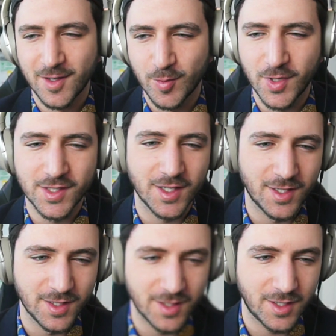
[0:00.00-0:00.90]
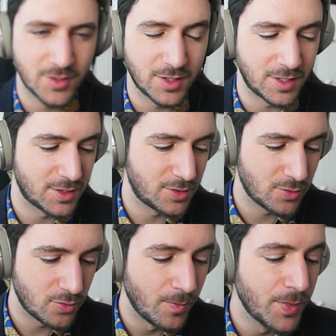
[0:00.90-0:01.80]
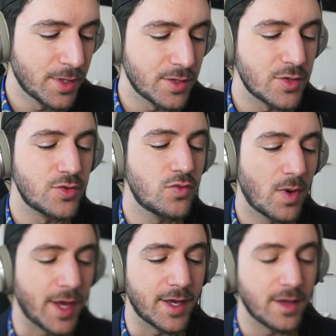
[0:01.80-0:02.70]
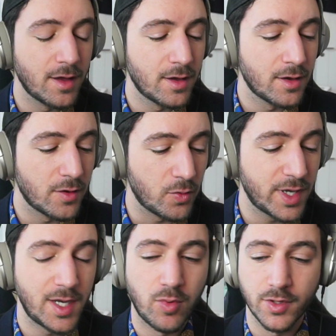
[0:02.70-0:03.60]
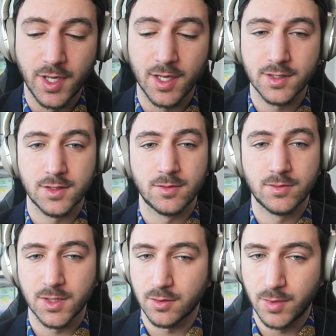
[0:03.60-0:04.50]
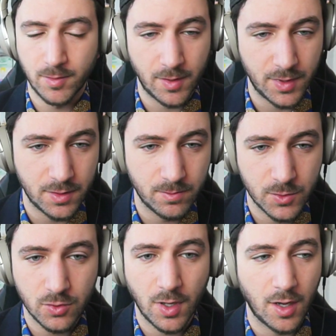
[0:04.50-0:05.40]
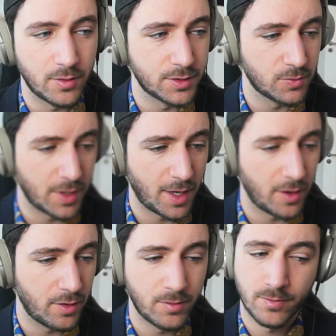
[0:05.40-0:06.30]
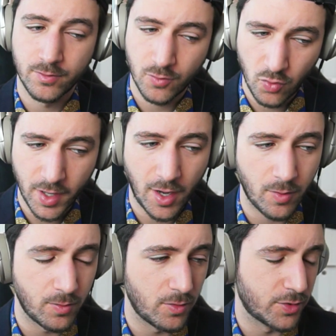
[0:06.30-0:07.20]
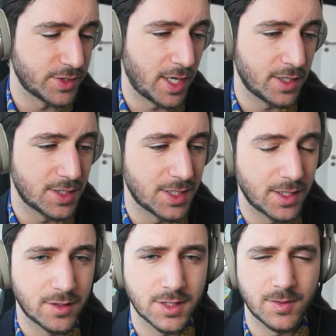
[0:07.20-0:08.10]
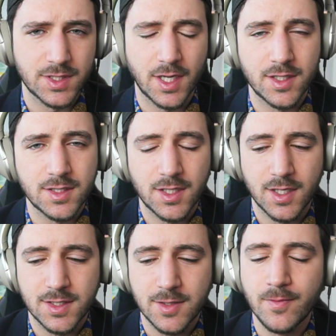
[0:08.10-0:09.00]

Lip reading: Basically, the intention is to do a weekly podcast. There'll be maybe 2 hours, 1 hour, 1 hour most likely today because I'm excited starting.